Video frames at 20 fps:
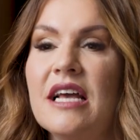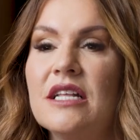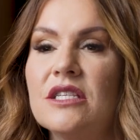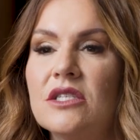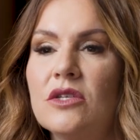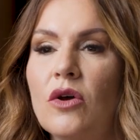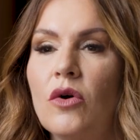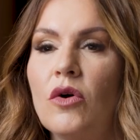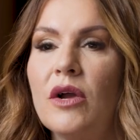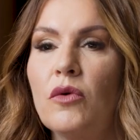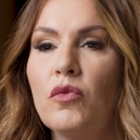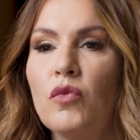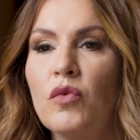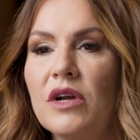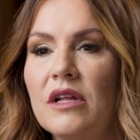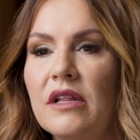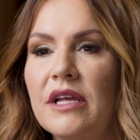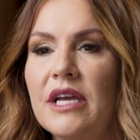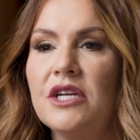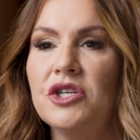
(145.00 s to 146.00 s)
And so it
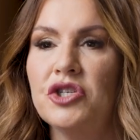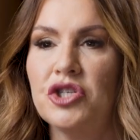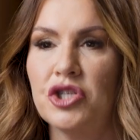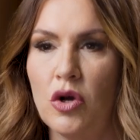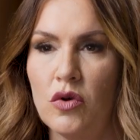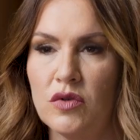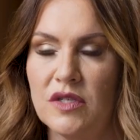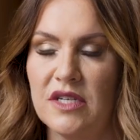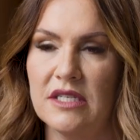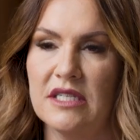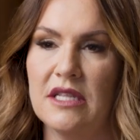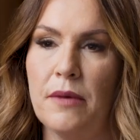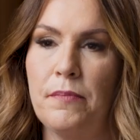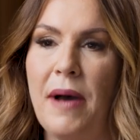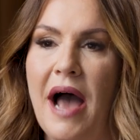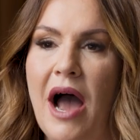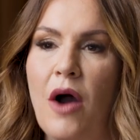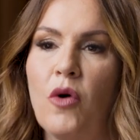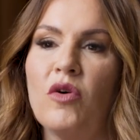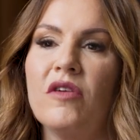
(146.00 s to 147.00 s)
really shows us the
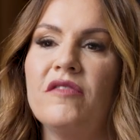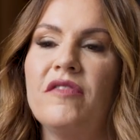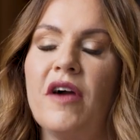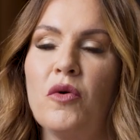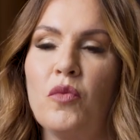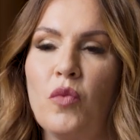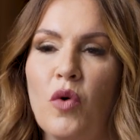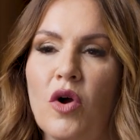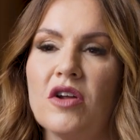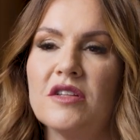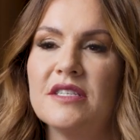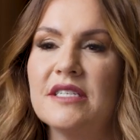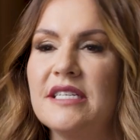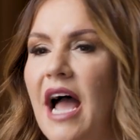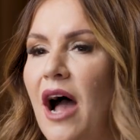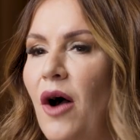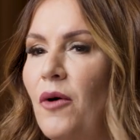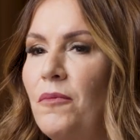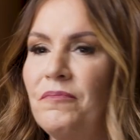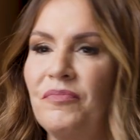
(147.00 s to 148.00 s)
power of our words.
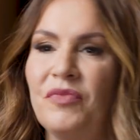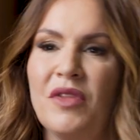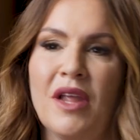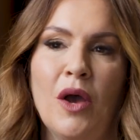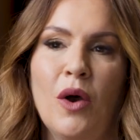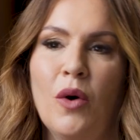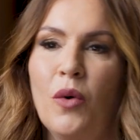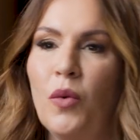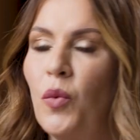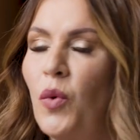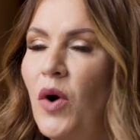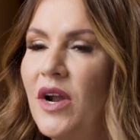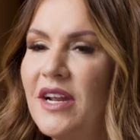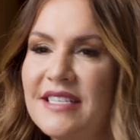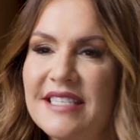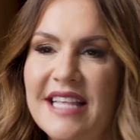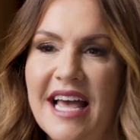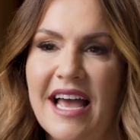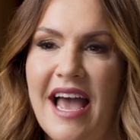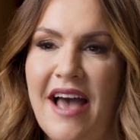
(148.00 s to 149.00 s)
Now, what
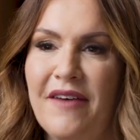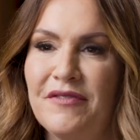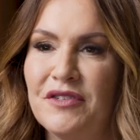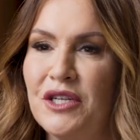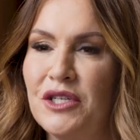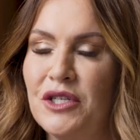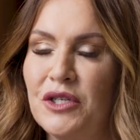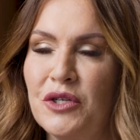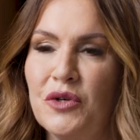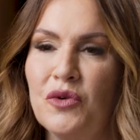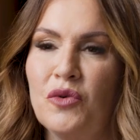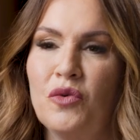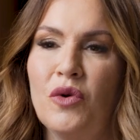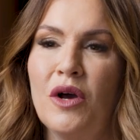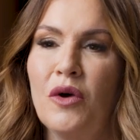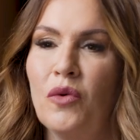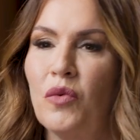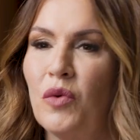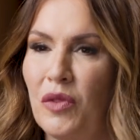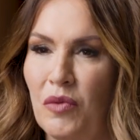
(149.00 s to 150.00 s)
does that have to do
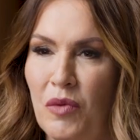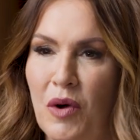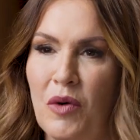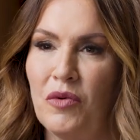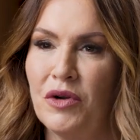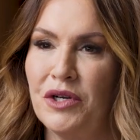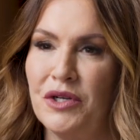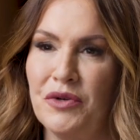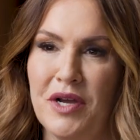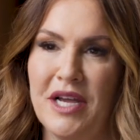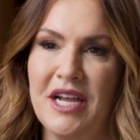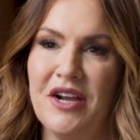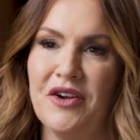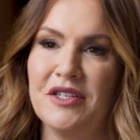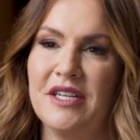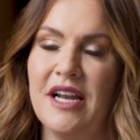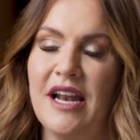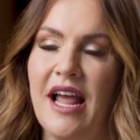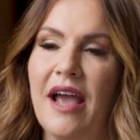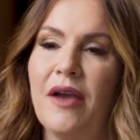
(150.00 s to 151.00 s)
with what we're doing here
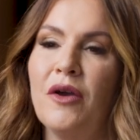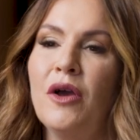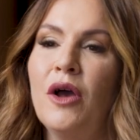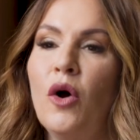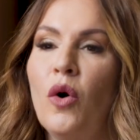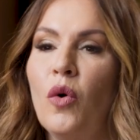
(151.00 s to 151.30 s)
today?